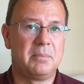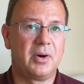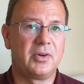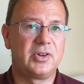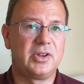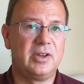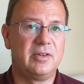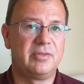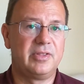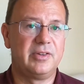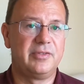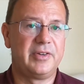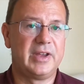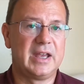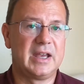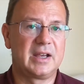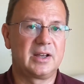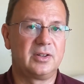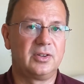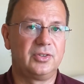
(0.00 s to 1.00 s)
body of the
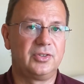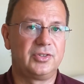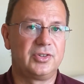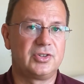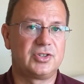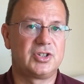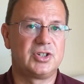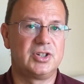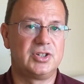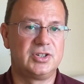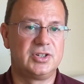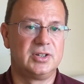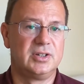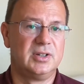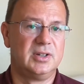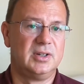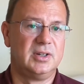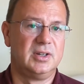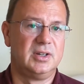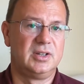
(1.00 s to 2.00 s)
vehicle, such as,
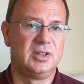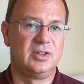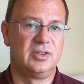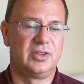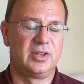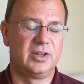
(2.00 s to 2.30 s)
you know,